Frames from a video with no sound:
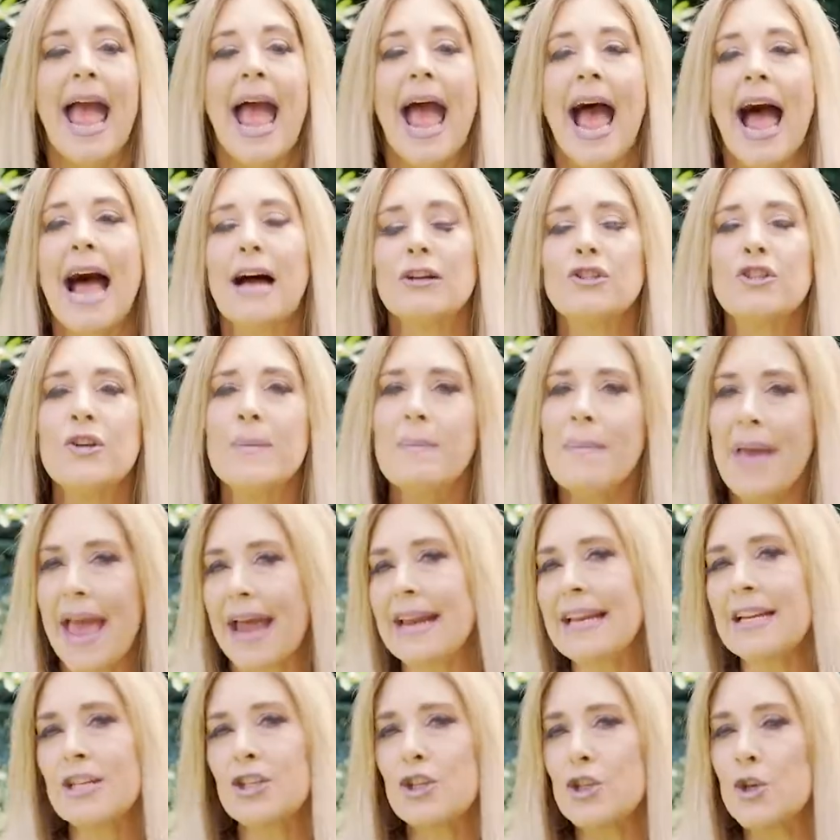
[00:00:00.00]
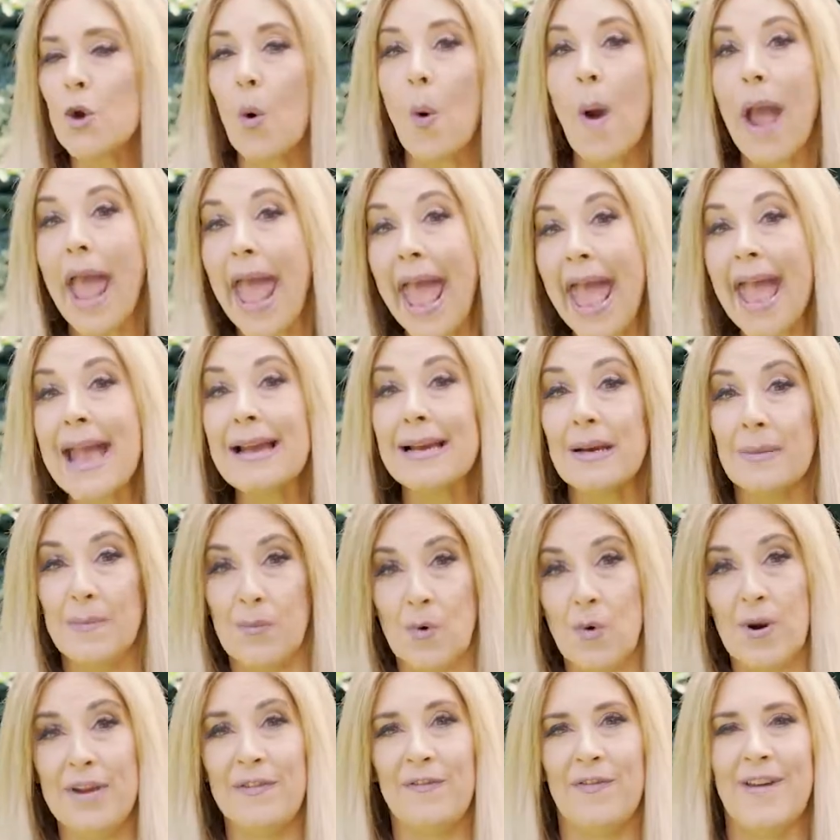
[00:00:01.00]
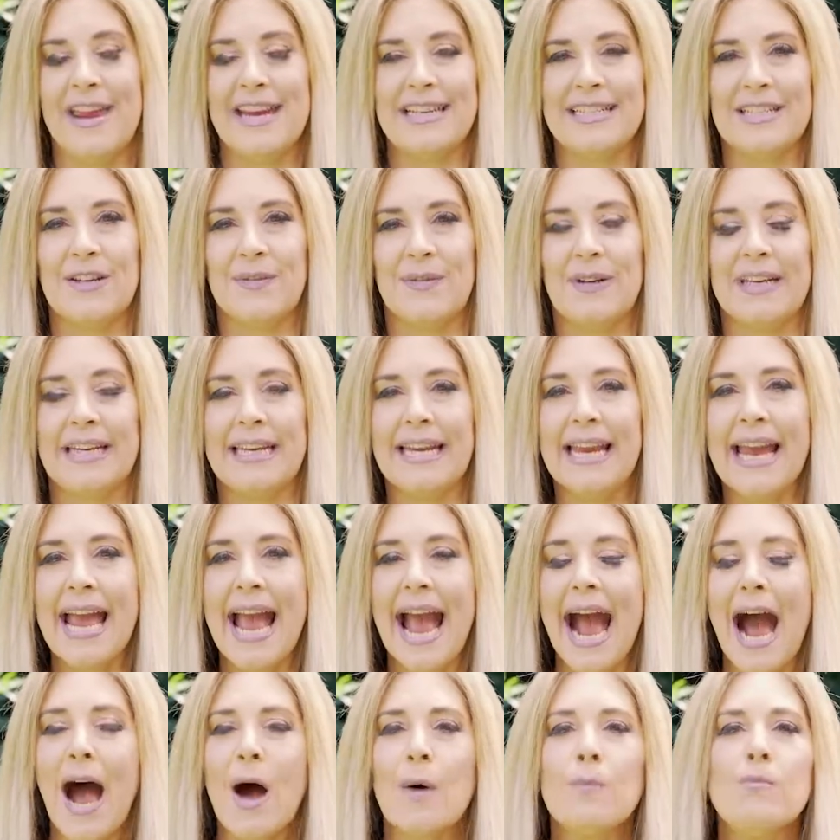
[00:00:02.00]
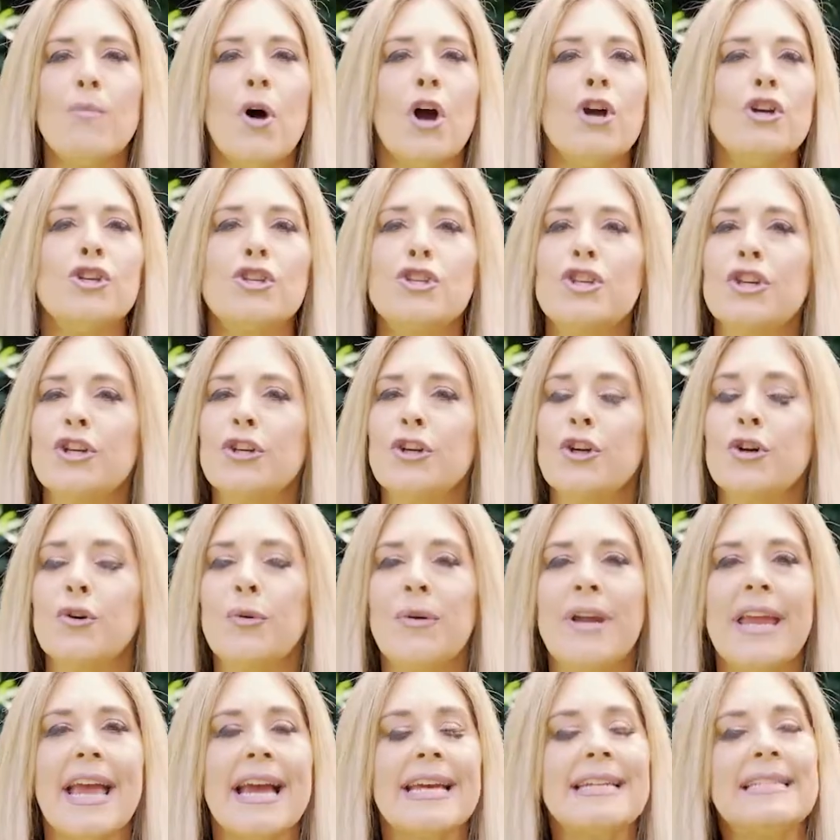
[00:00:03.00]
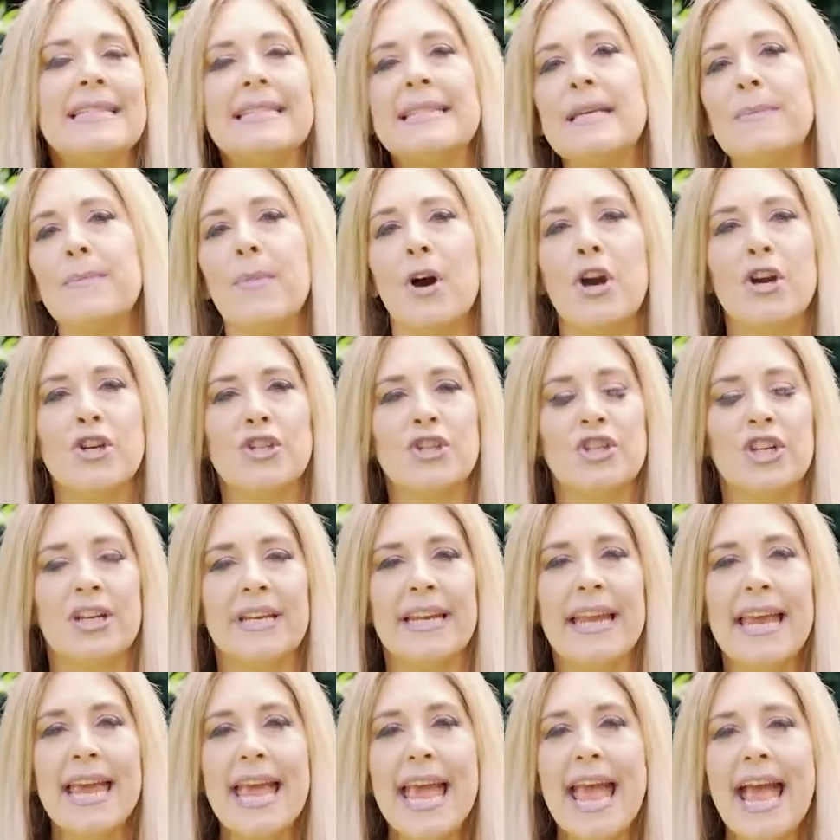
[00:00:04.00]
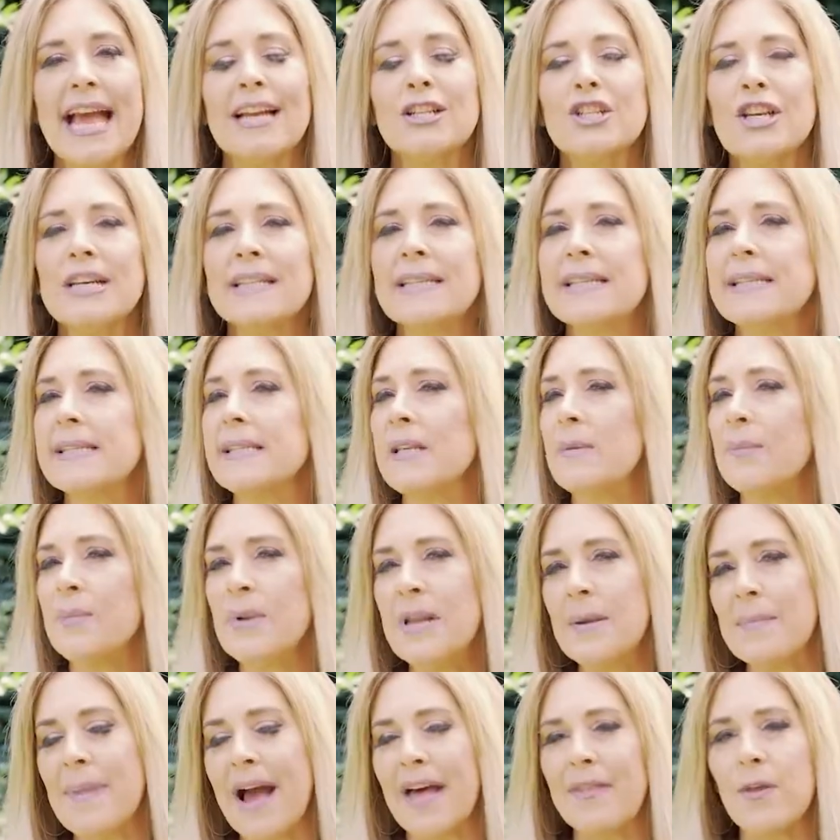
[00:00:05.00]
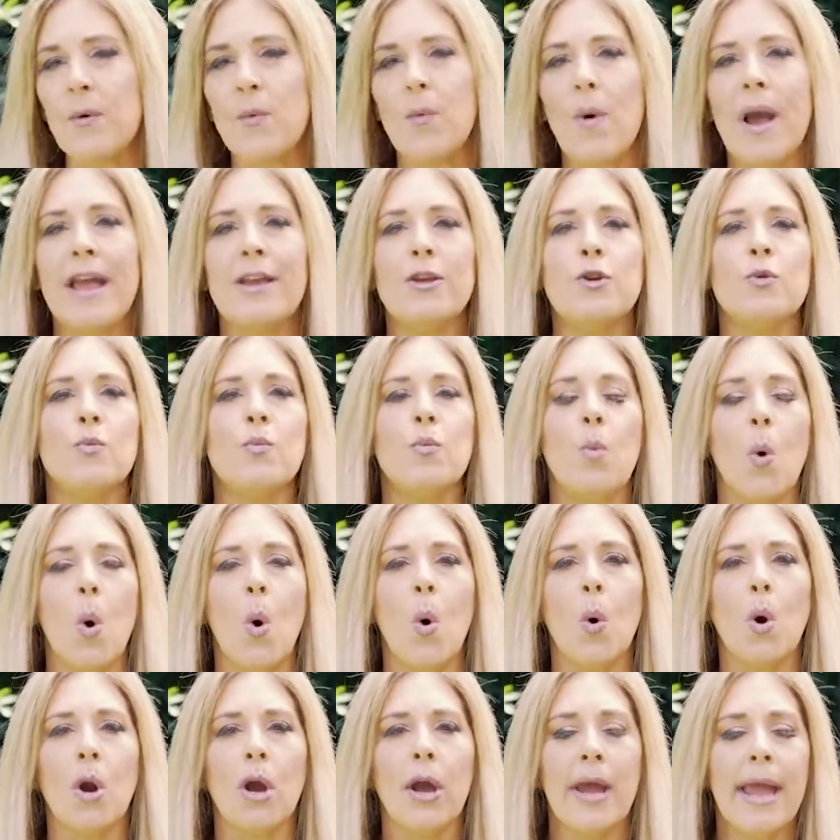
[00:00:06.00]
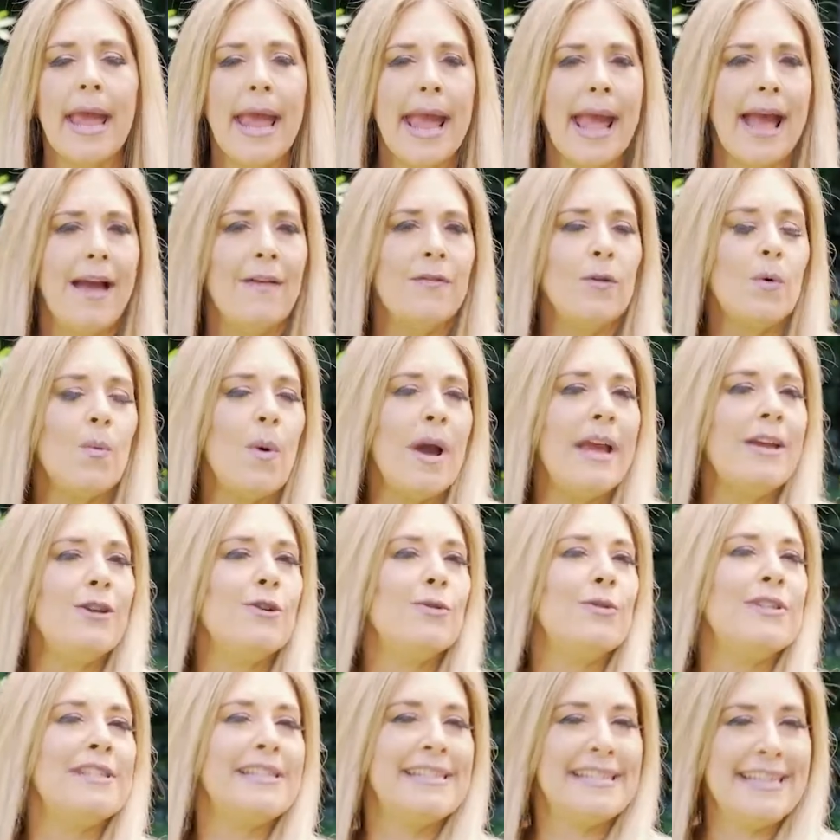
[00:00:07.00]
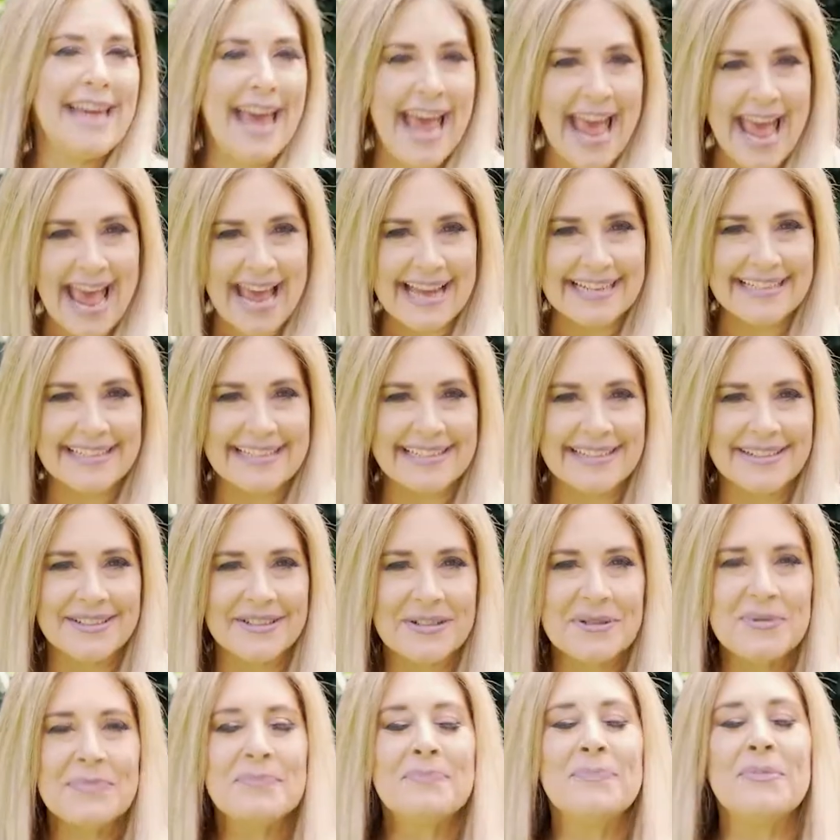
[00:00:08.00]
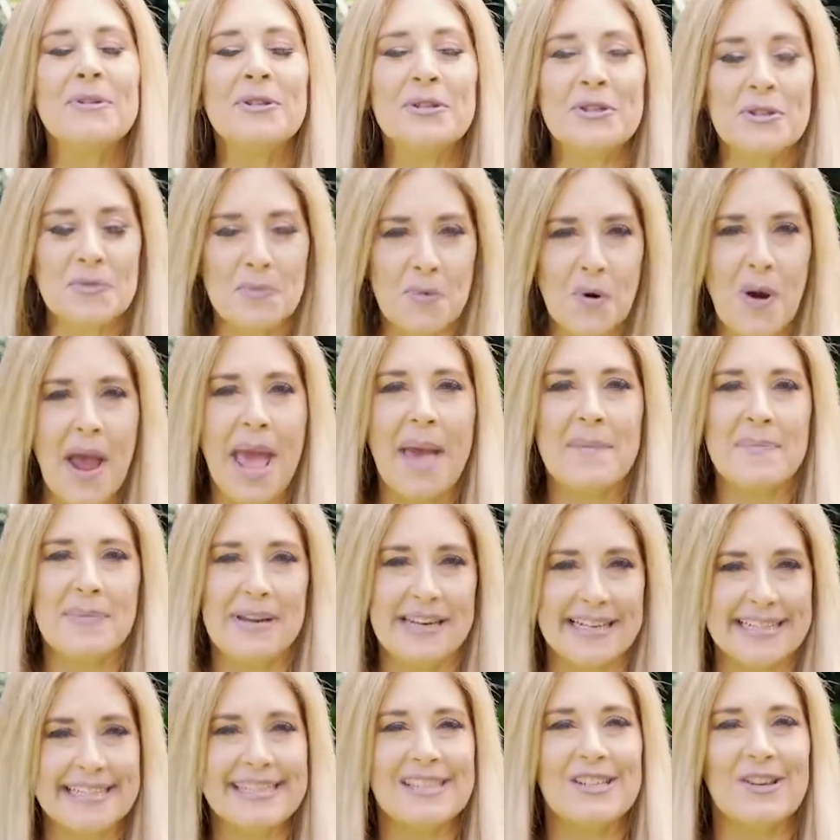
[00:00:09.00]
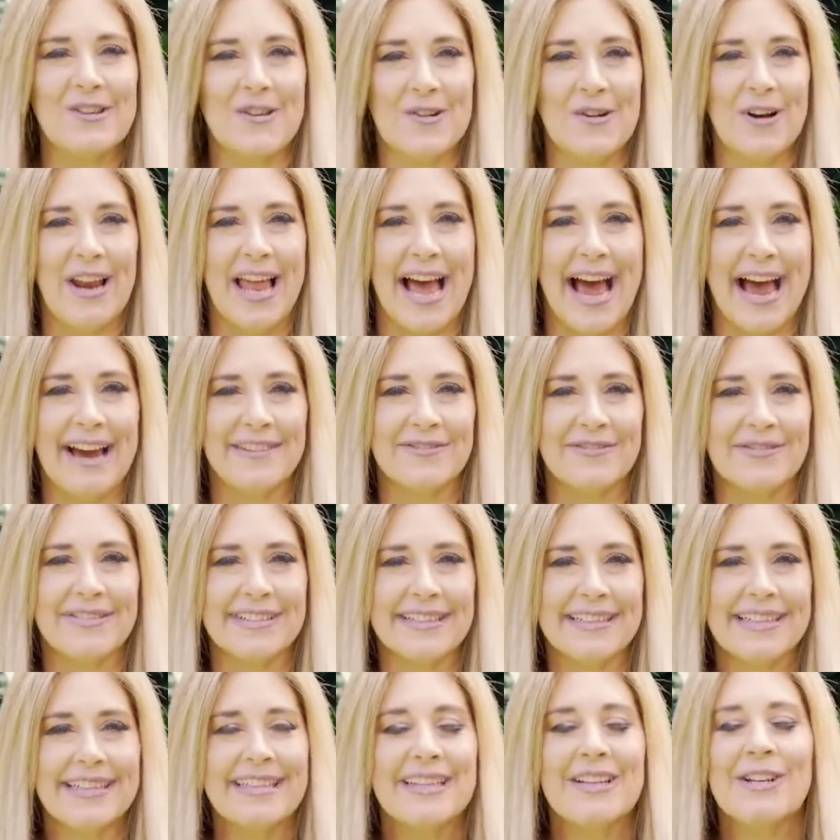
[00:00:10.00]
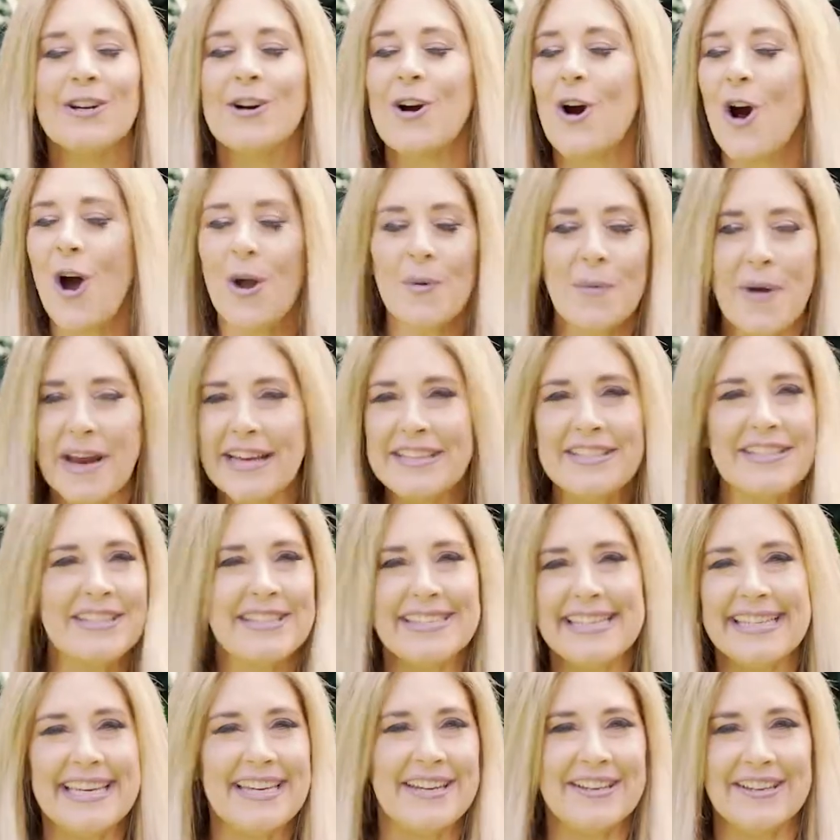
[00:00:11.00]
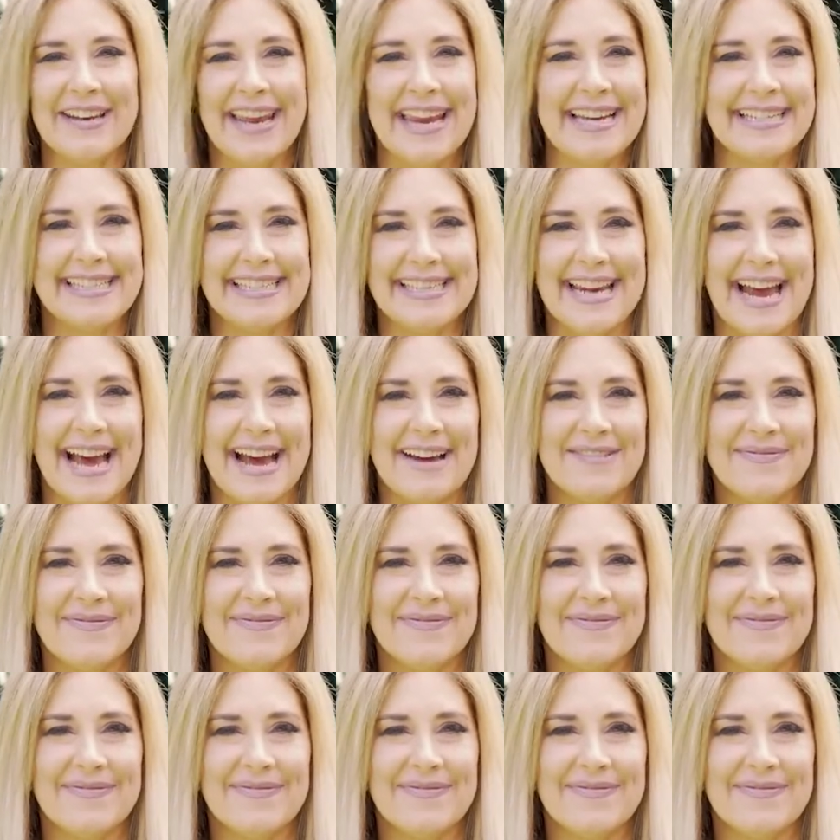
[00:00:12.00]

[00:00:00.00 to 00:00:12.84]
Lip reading: how to manage your anger more effectively, how motion creates emotion, and just simply by the way you walk and the way you stand builds more happiness in your life. Can't wait to see you next time.